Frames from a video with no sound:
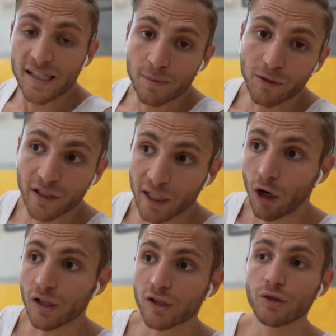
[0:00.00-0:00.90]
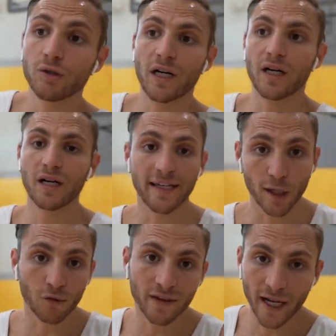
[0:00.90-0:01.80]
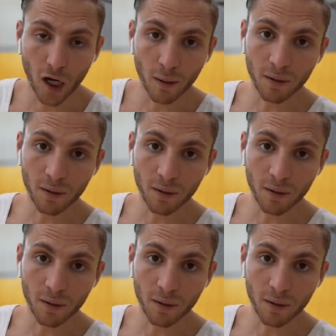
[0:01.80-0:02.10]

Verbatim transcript: it's been really hard to uh, get over that hump